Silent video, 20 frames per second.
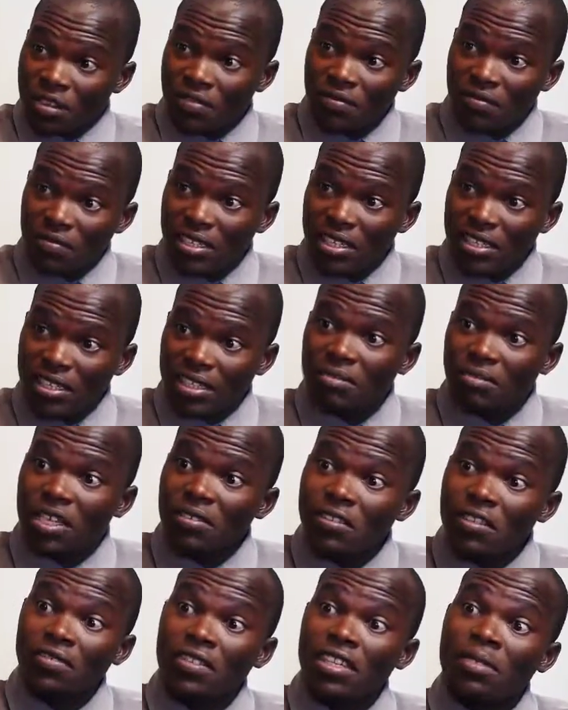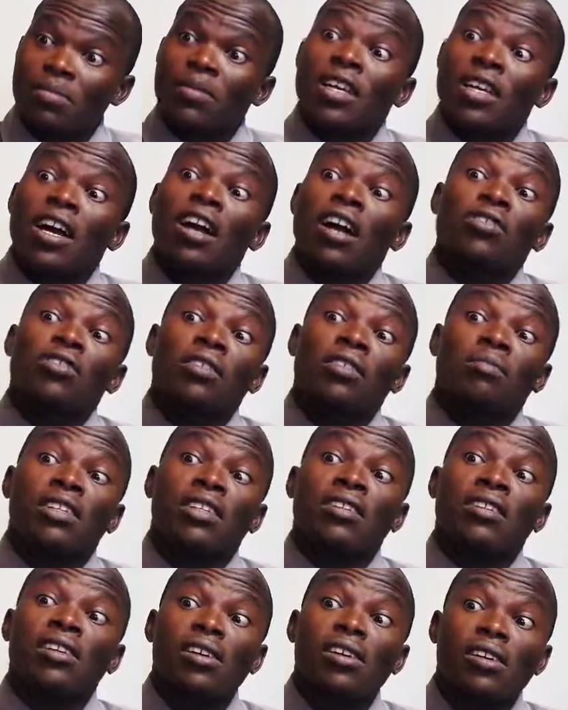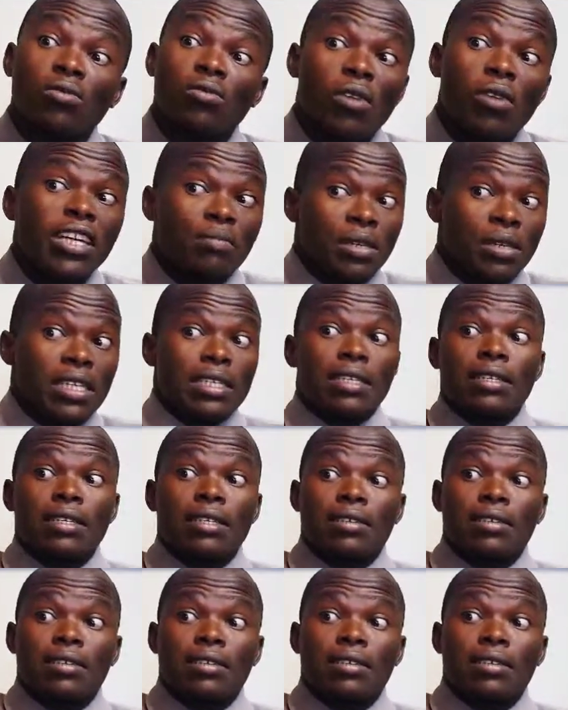of the fetus. Sometimes the fetus might actually be quite big.